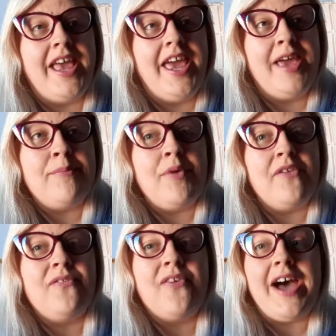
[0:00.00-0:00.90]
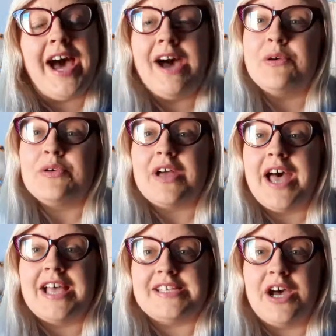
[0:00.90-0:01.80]
hit my foot out
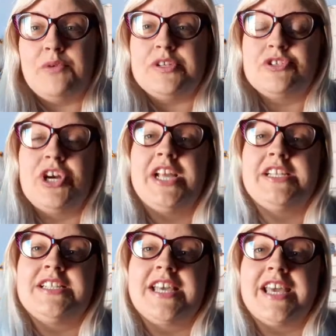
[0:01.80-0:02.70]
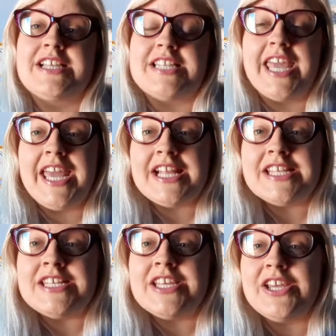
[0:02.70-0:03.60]
as I was trying to get
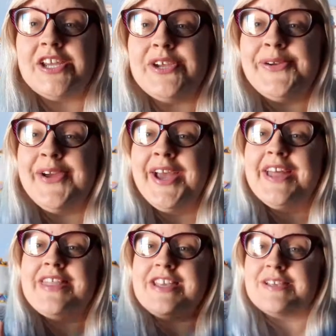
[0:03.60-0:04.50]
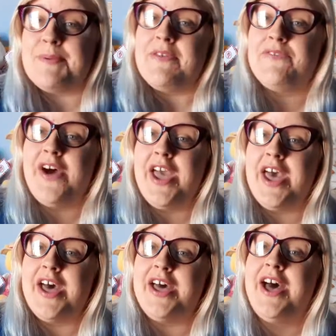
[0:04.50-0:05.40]
into the
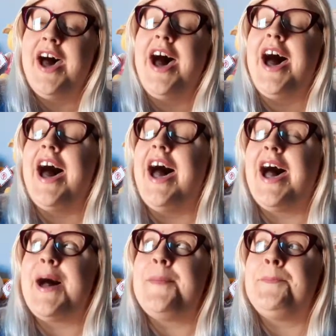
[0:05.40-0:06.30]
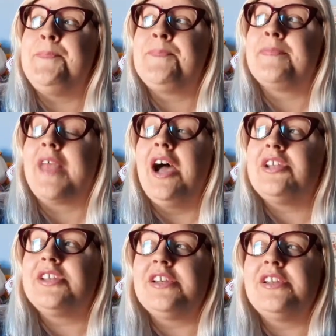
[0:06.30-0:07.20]
Spitfire. I
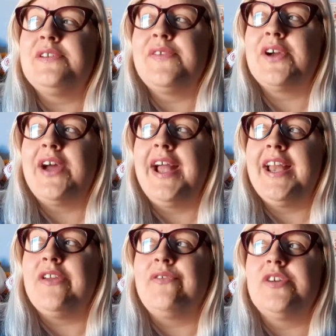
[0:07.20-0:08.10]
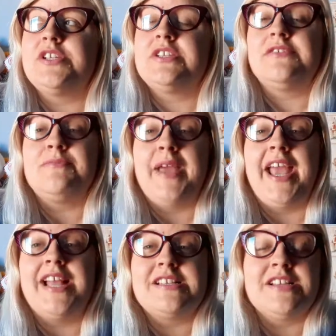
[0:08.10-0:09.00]
don't know if I got any footage of
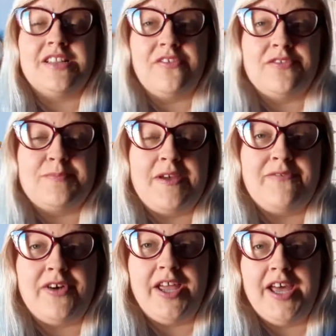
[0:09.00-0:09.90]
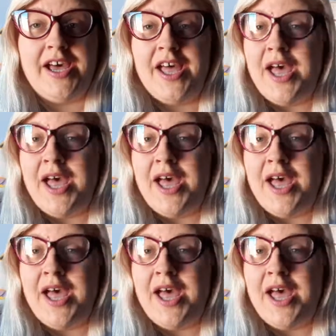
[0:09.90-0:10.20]
me inside the Spitfire,